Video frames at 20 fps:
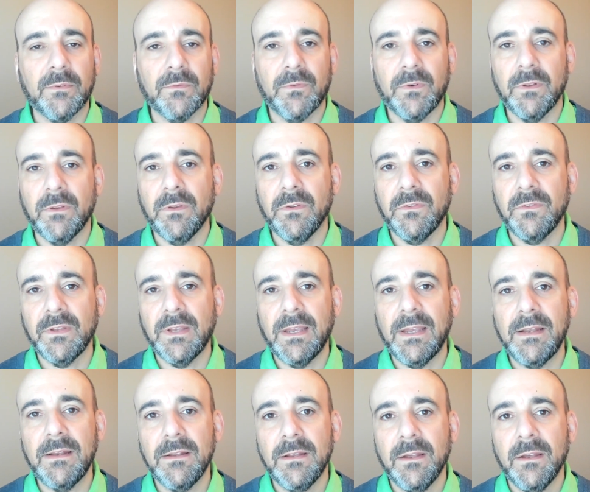of real
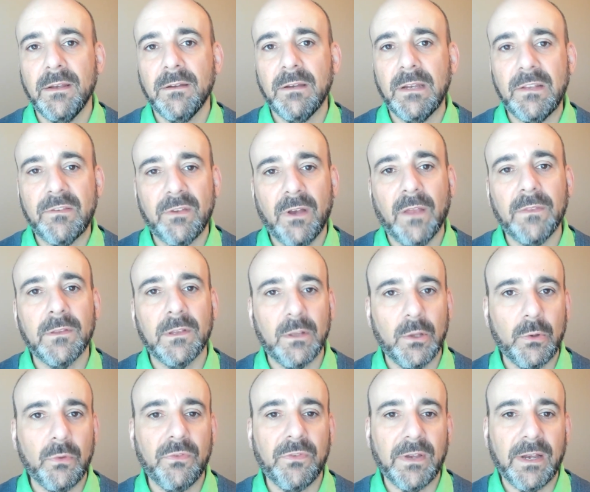estate, it's on the
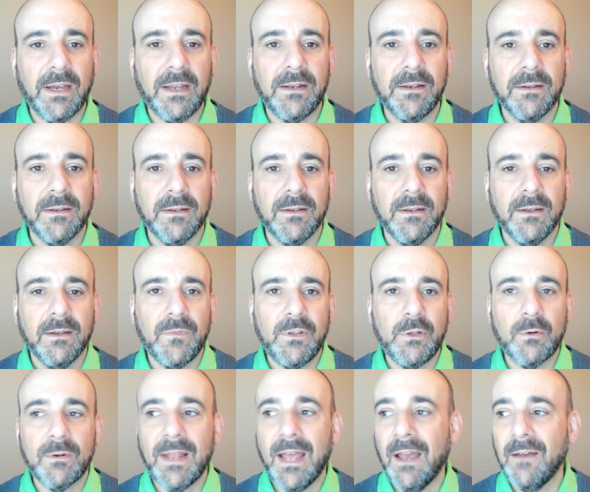low side. You
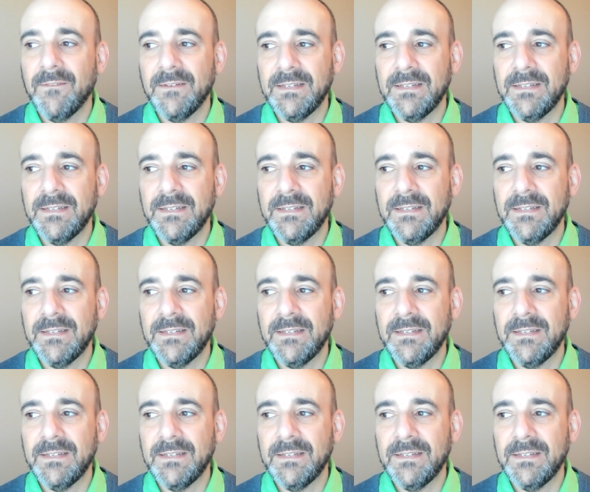don't have